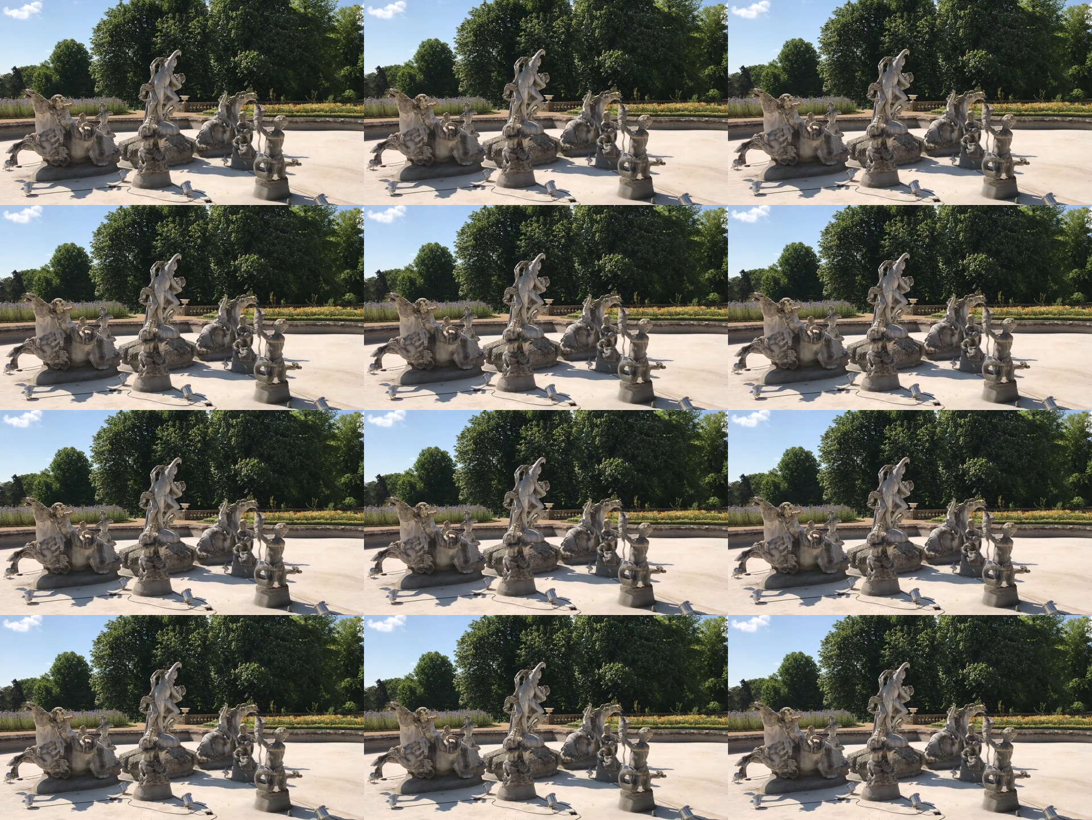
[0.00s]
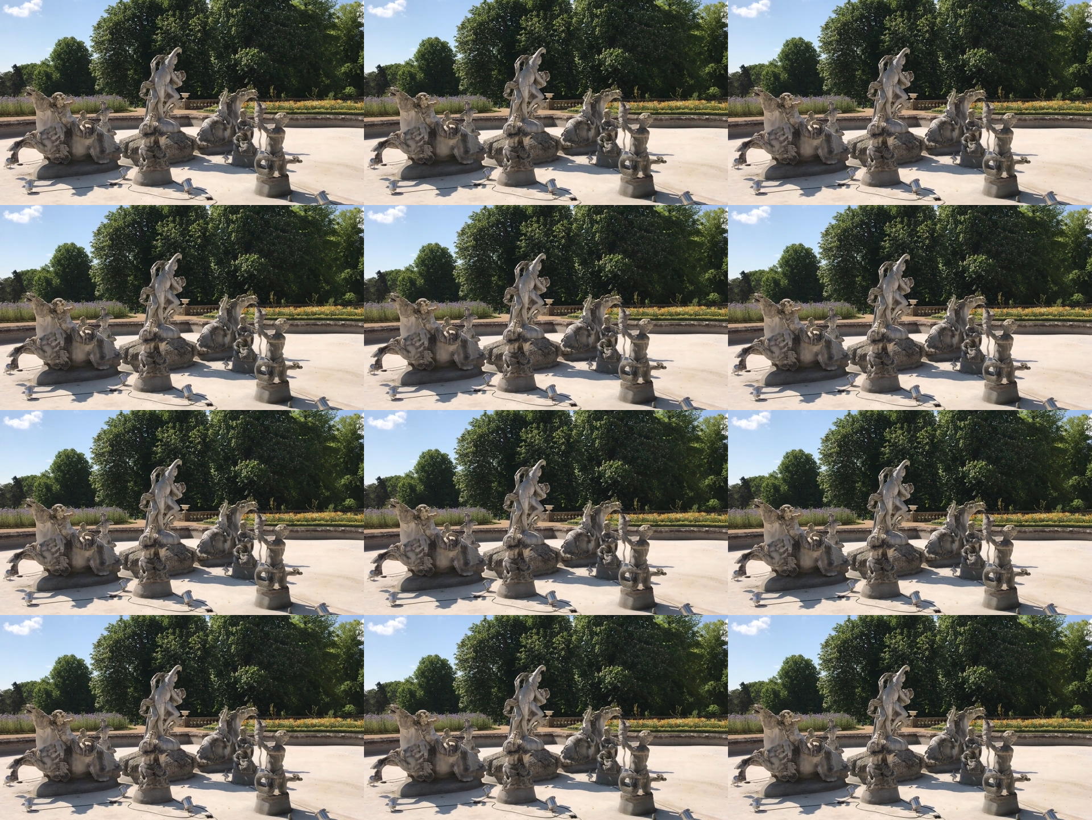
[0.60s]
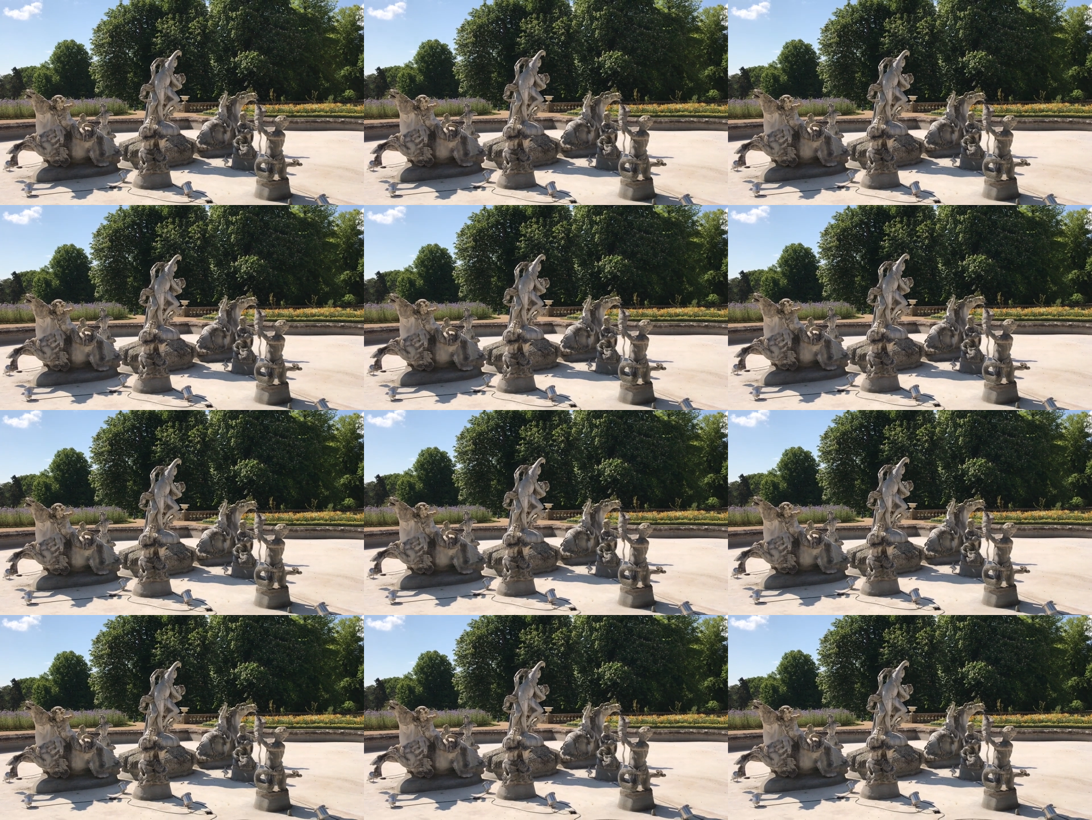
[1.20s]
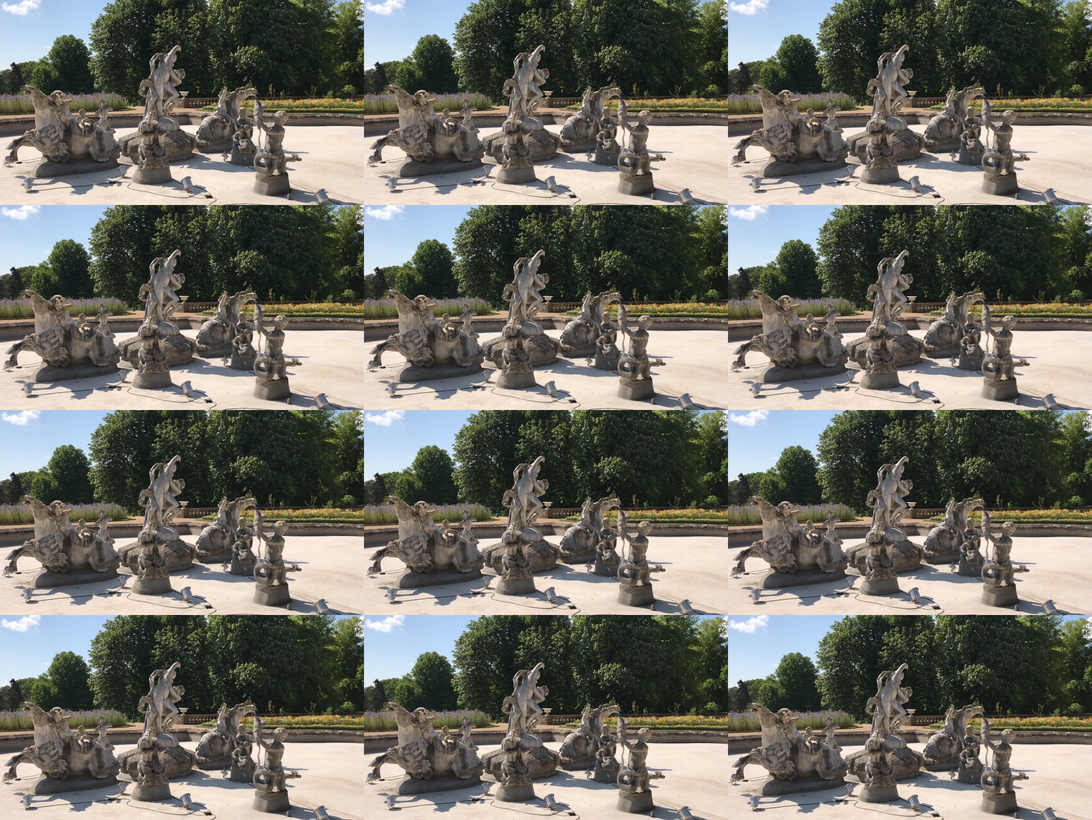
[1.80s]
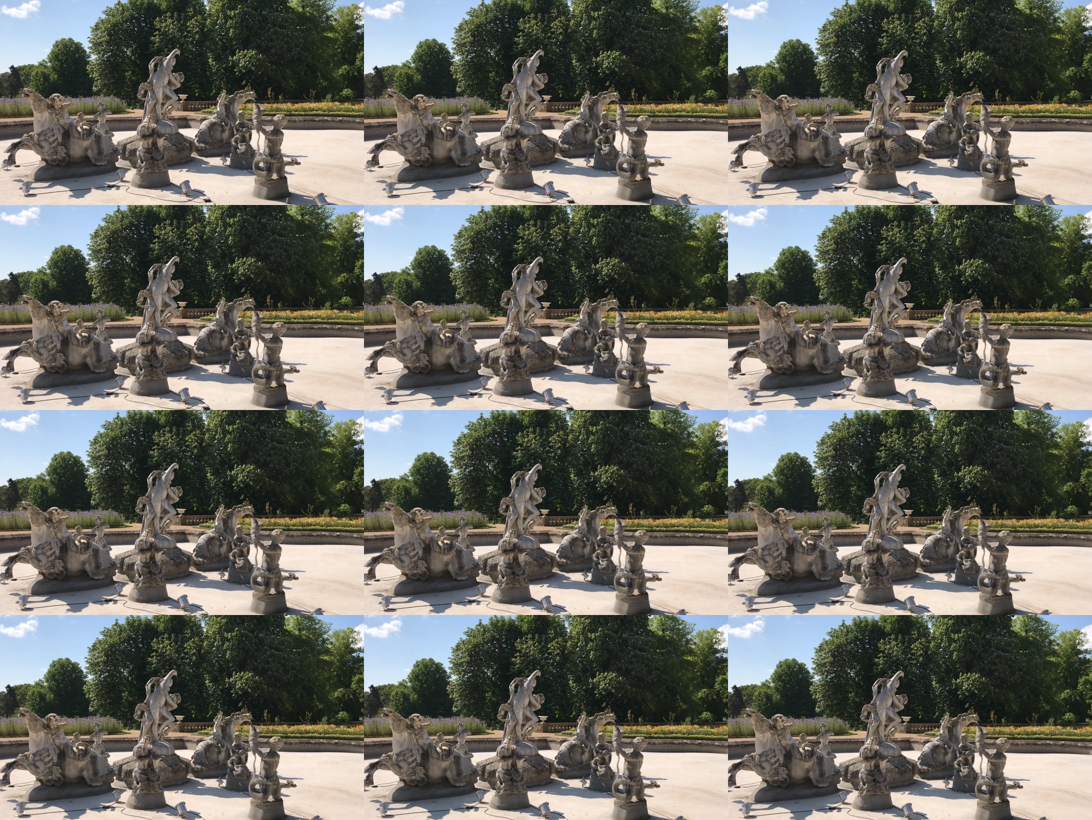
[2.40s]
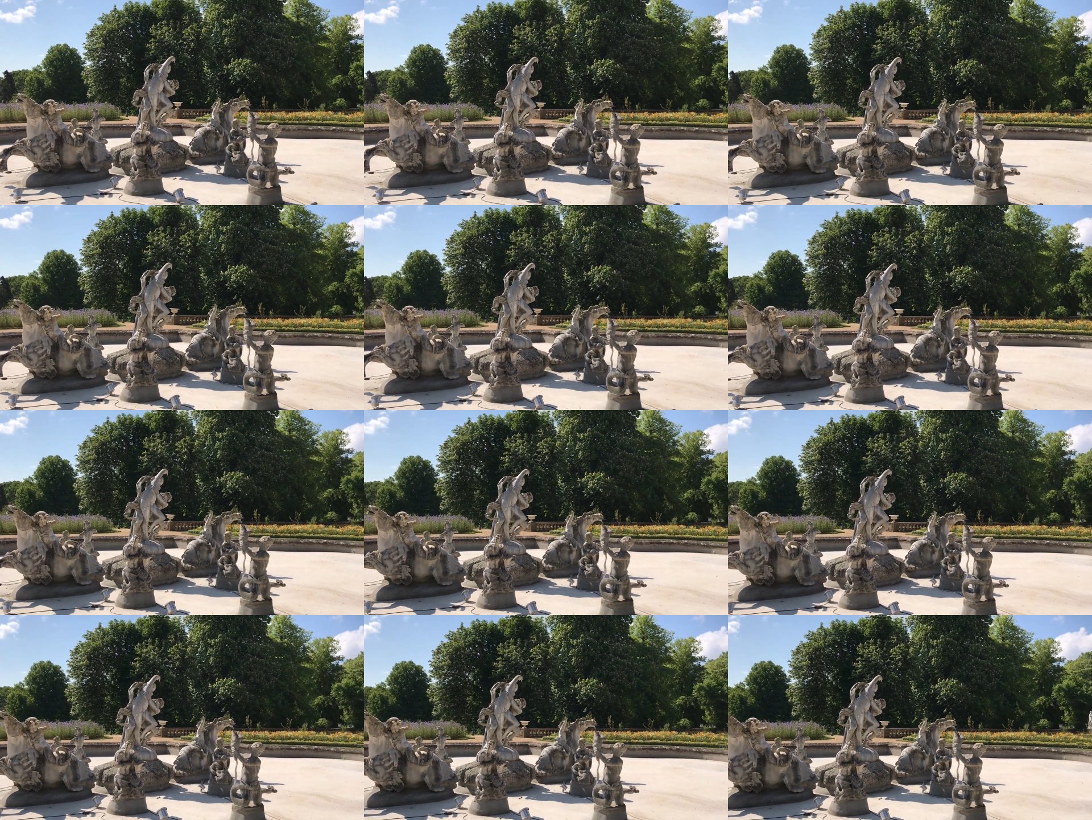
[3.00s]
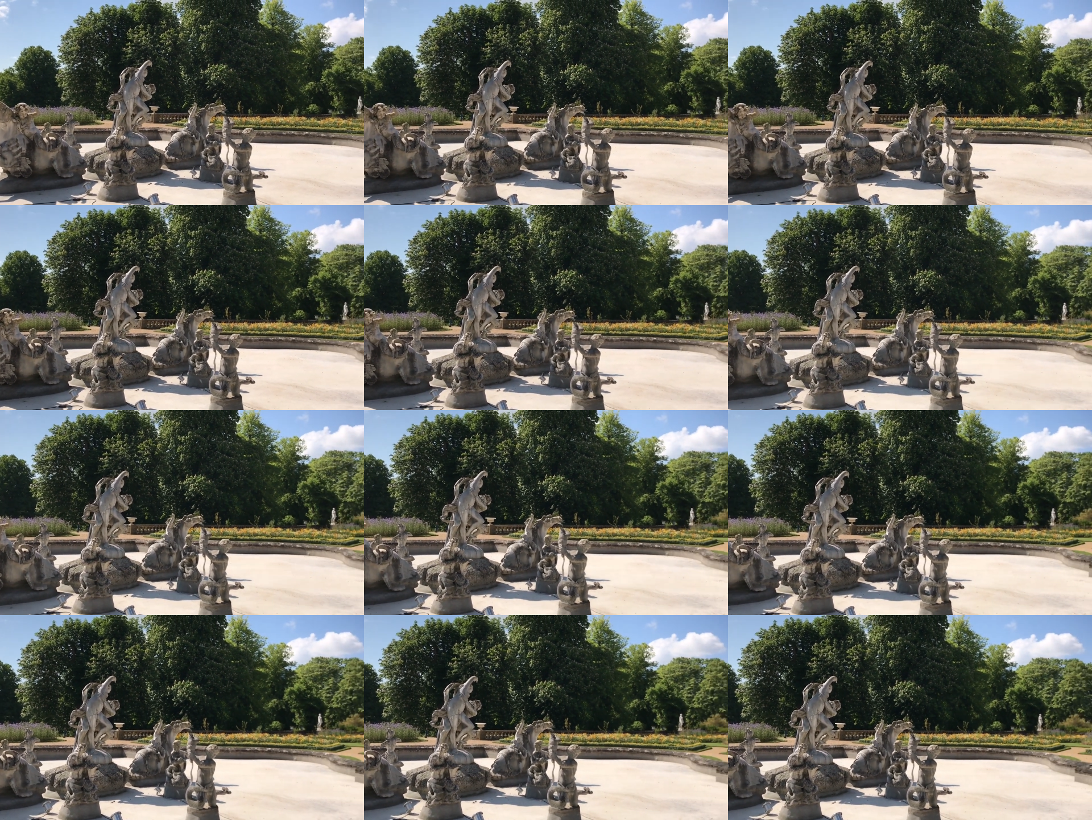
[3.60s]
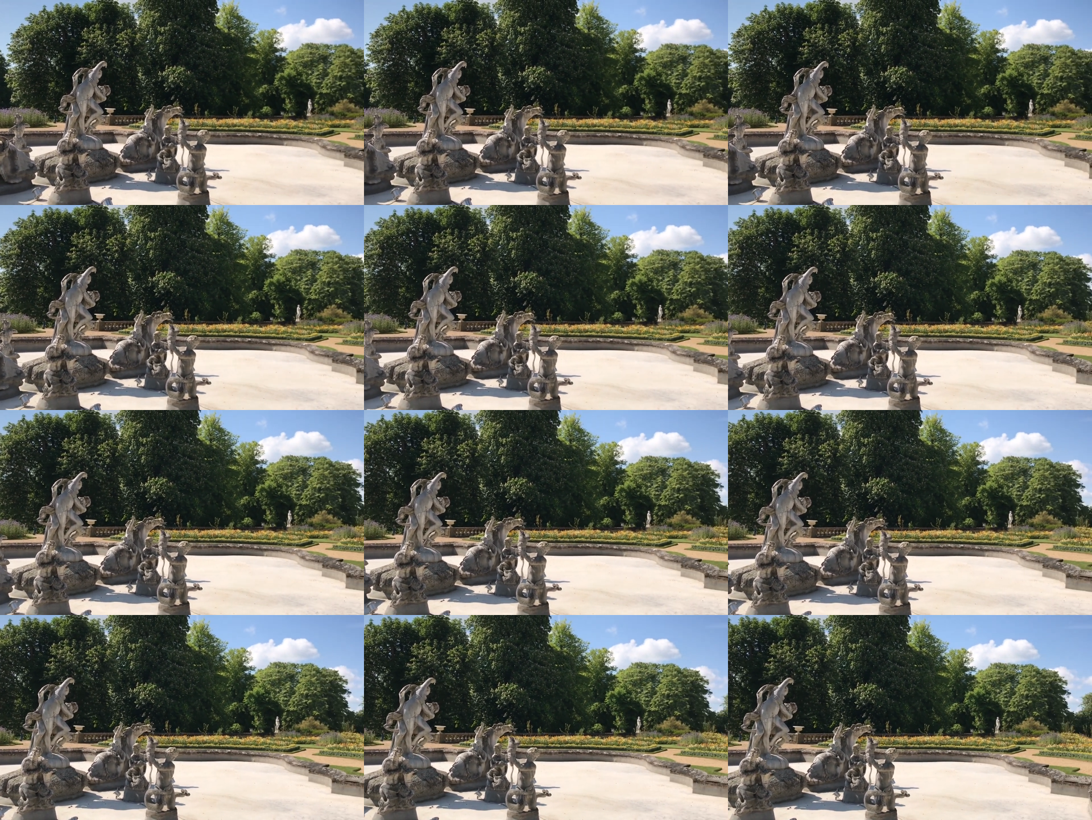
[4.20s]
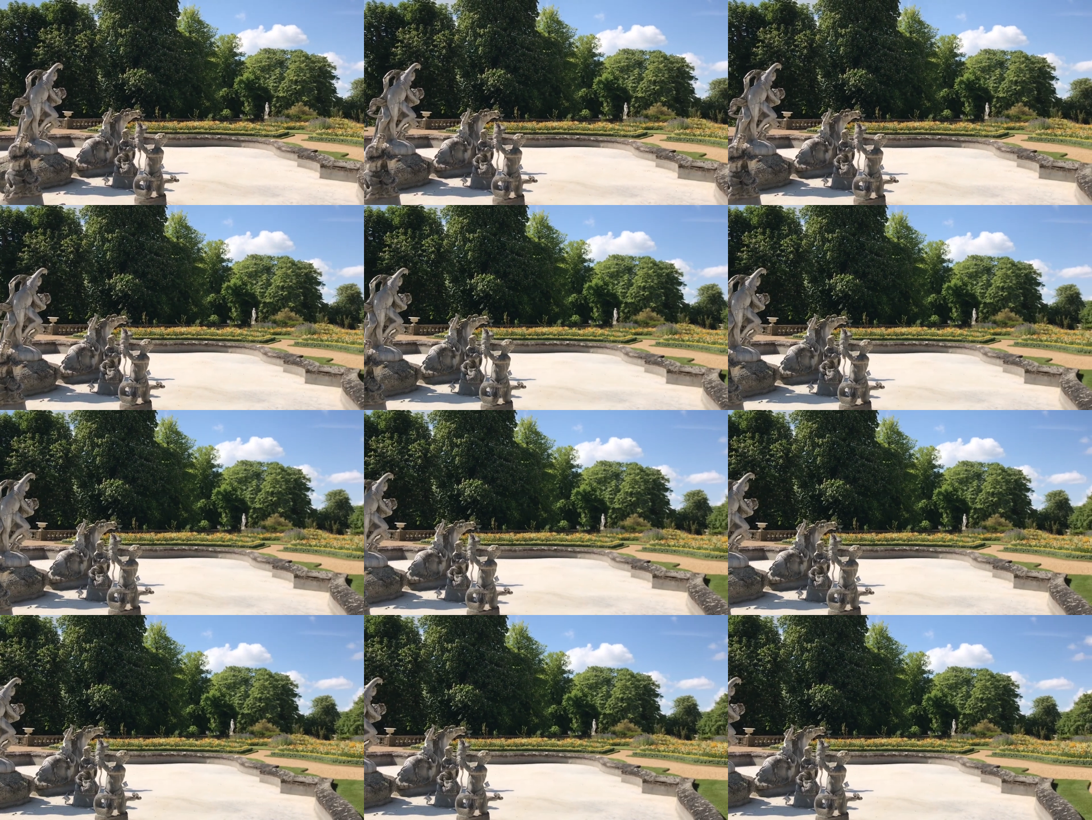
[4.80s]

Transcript: No face is visible, so there are no lips to read.